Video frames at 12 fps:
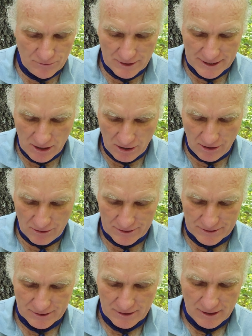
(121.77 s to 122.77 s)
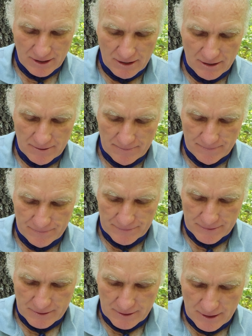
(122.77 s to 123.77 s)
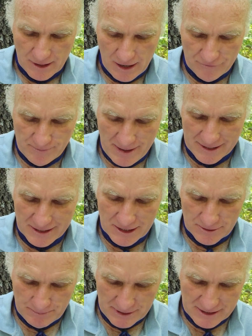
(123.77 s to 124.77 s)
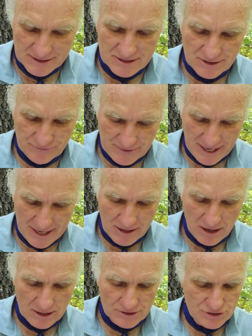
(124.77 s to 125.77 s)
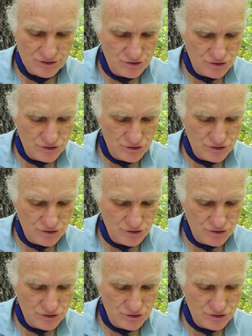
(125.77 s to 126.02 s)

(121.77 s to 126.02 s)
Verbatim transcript: only hurt, of making peace of chaos,